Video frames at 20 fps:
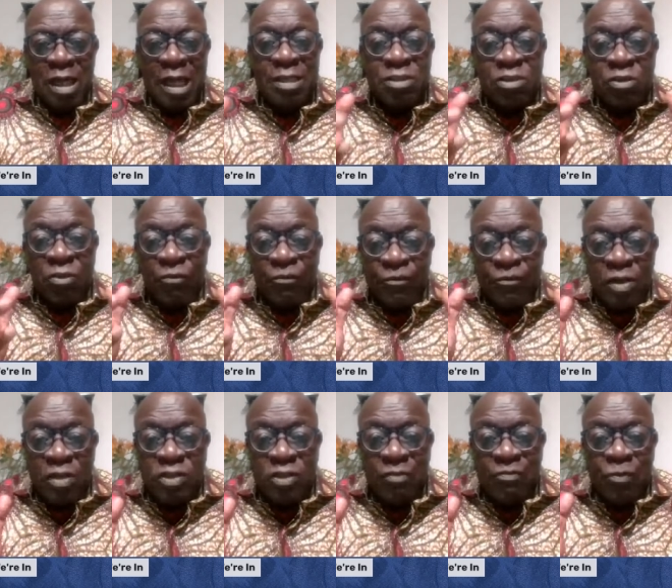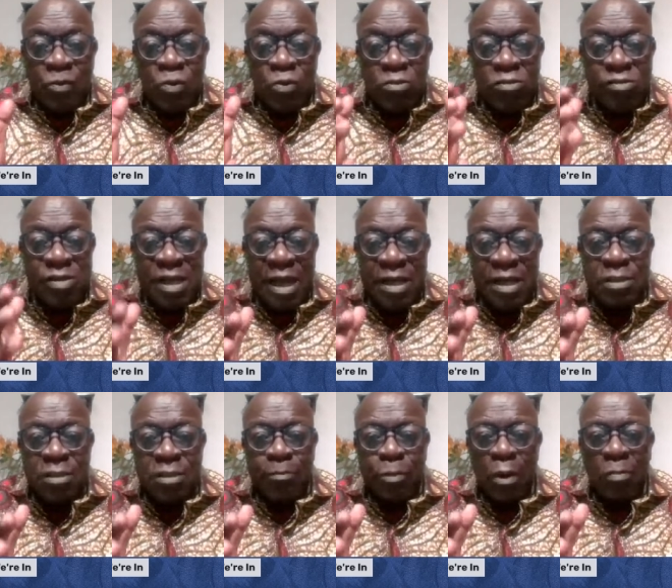is to first of all create
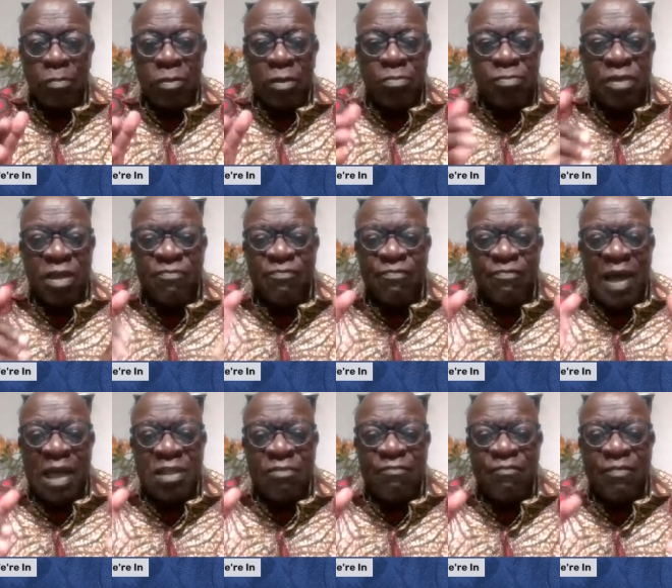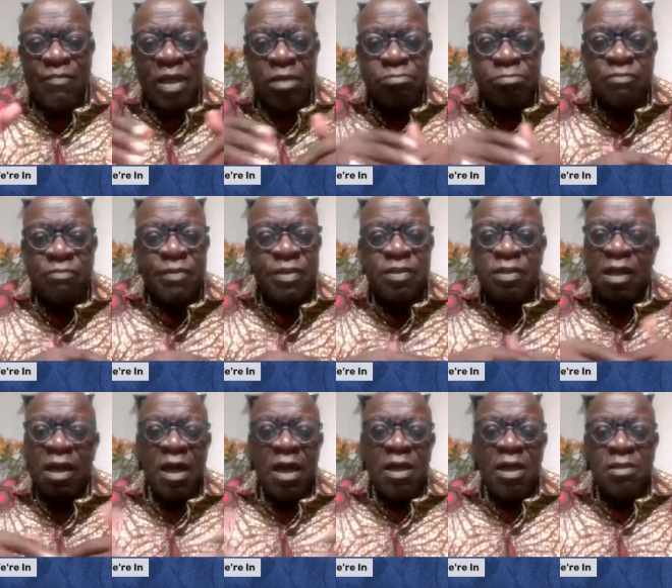the problem, then fan the flames of it,
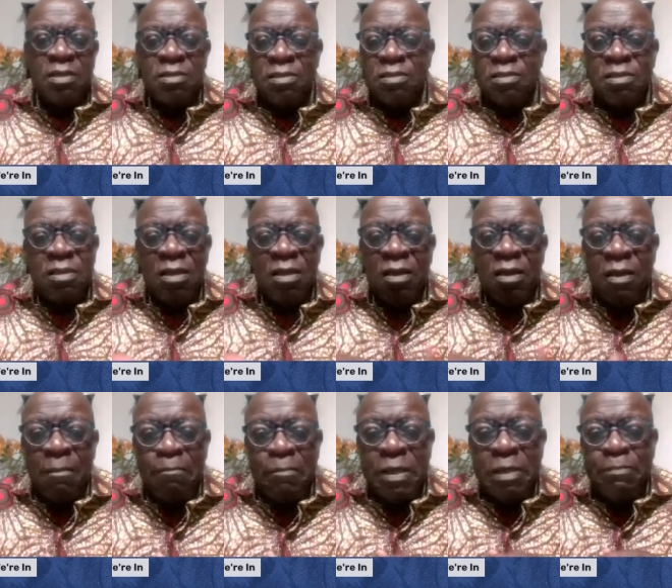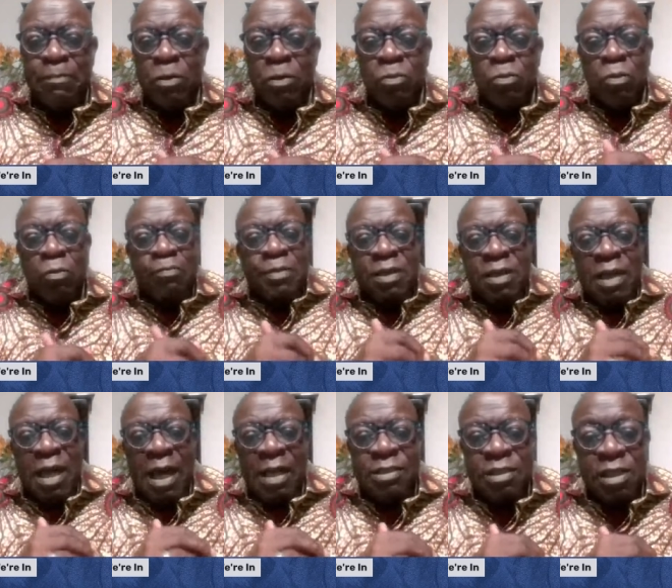and people will be
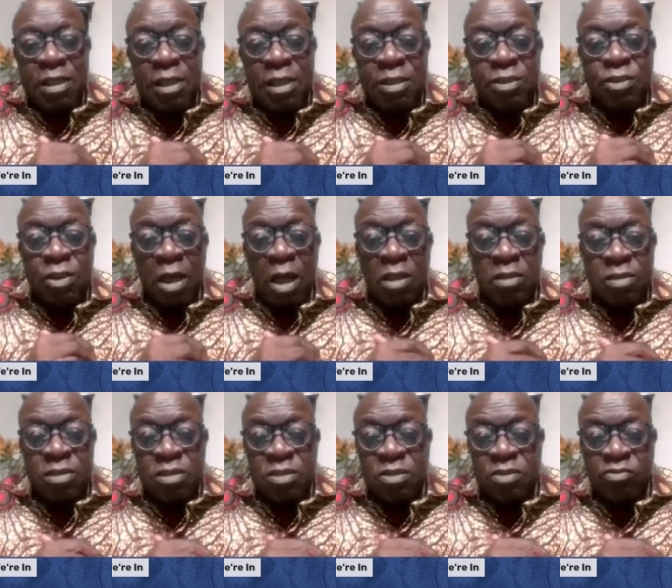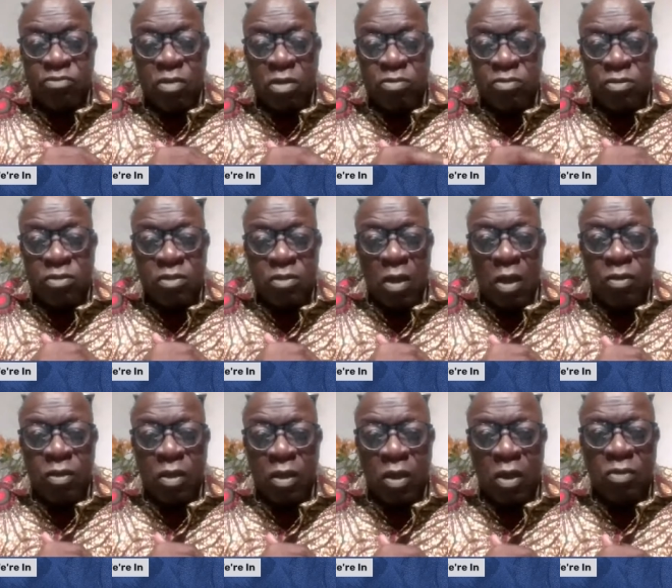at each other's throats
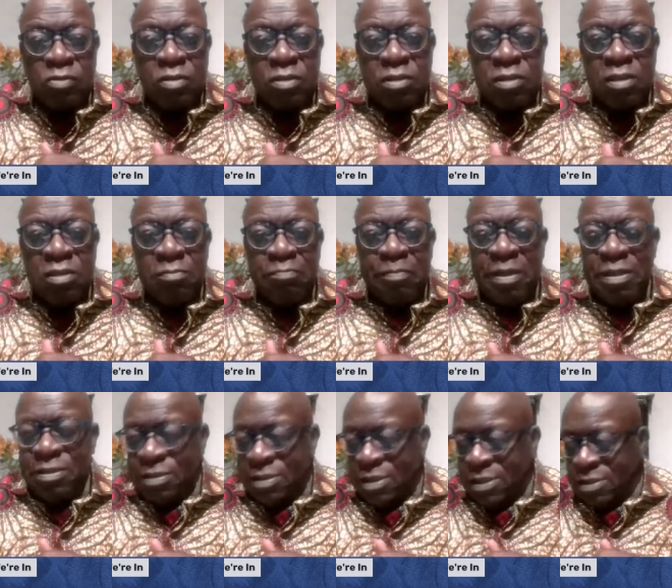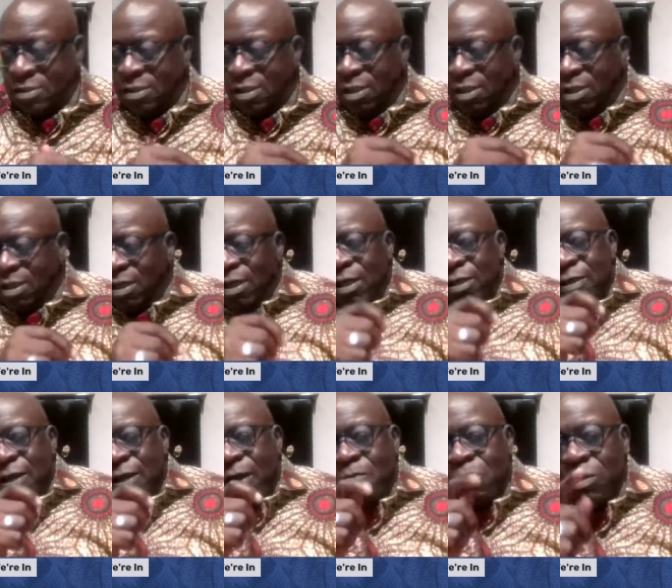on a constant basis.
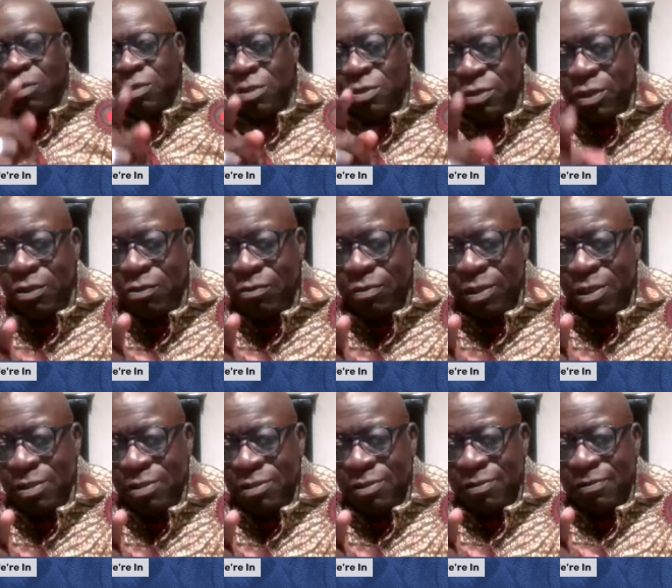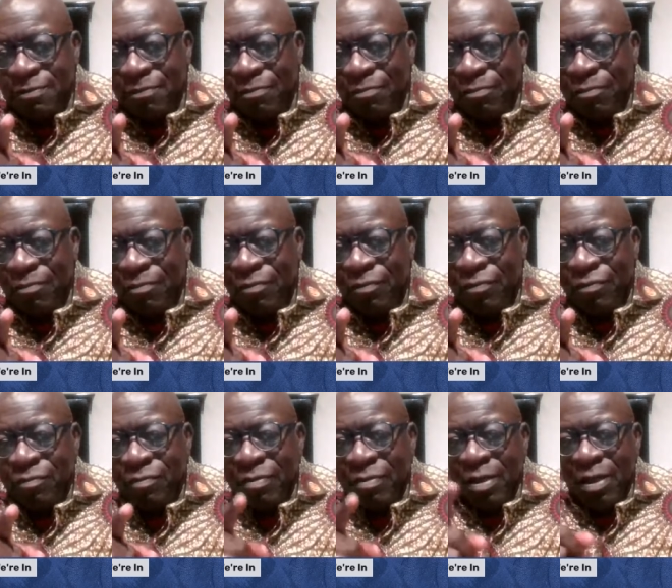Now, what is curious
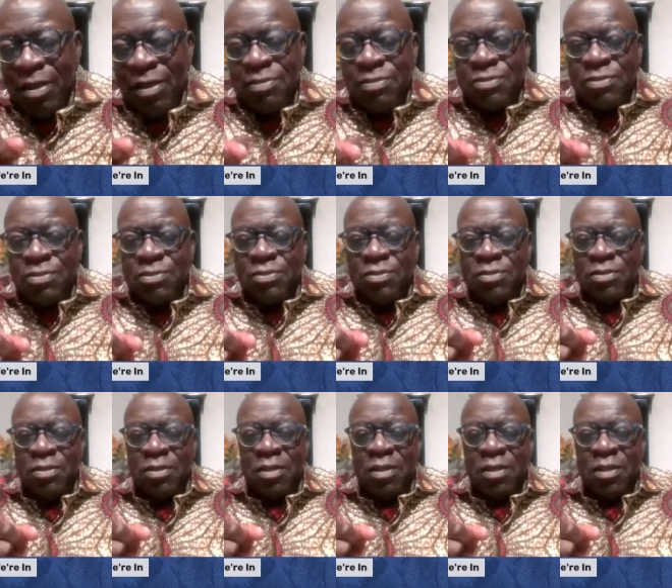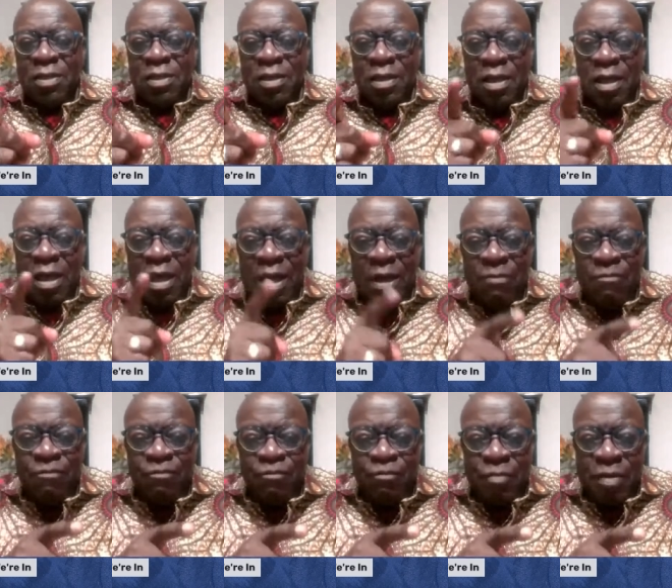is that
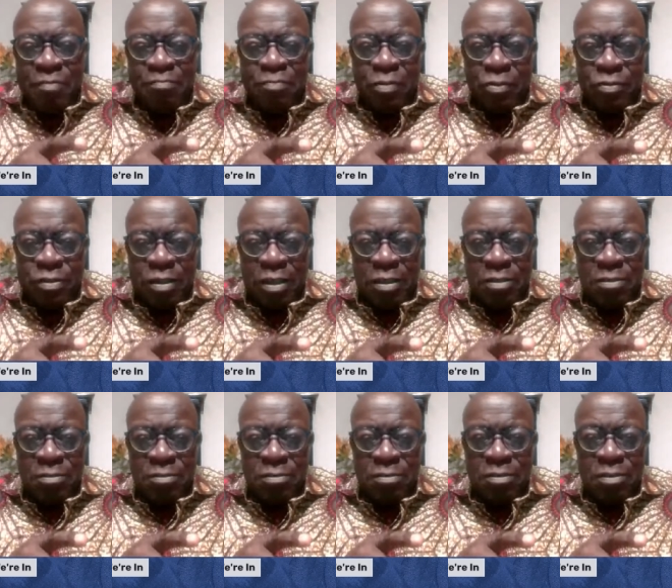everybody